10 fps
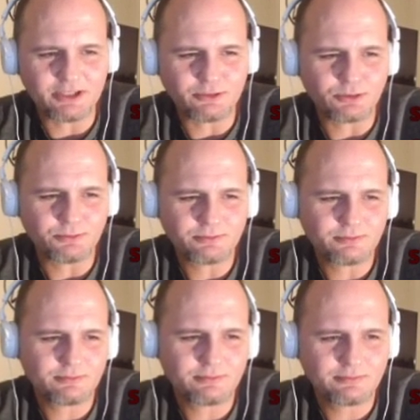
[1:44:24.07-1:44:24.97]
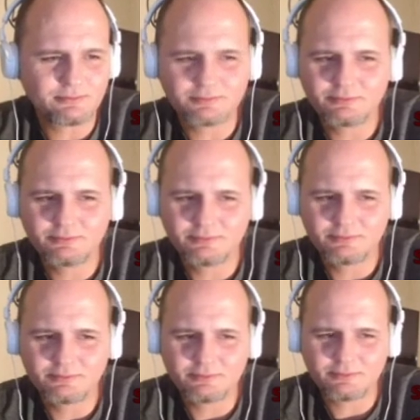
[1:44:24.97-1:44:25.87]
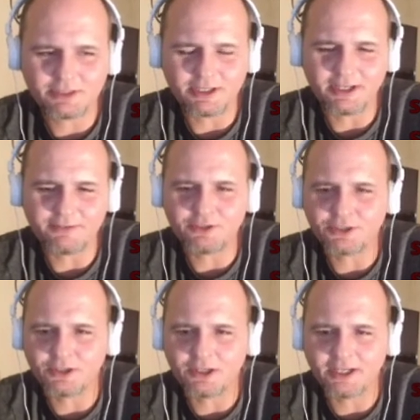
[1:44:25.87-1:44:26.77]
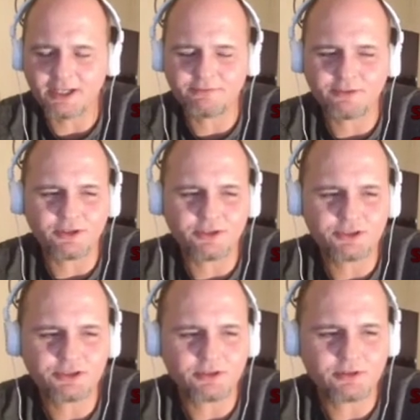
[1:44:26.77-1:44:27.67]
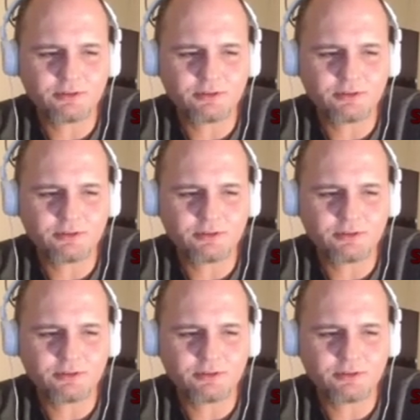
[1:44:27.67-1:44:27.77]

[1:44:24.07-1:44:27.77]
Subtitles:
Geek Room? Yeah, I had fun. I had fun on their show.